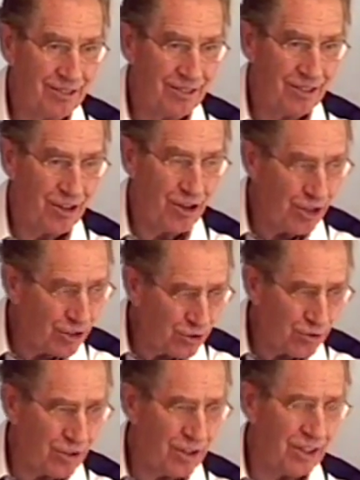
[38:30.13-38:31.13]

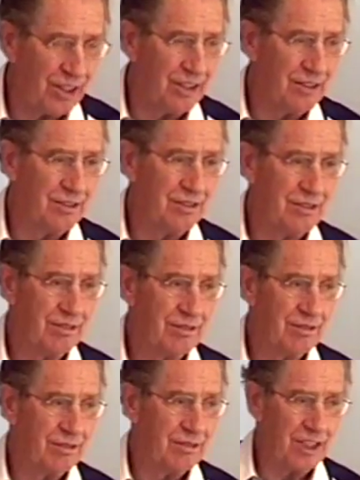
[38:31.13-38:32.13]
Israel.
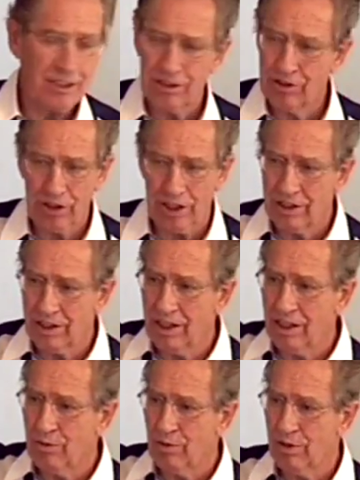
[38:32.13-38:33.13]
Not the Gentile
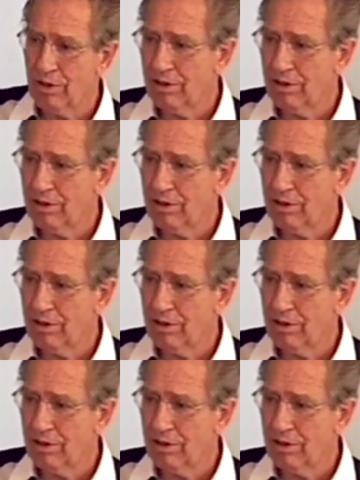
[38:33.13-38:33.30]
world.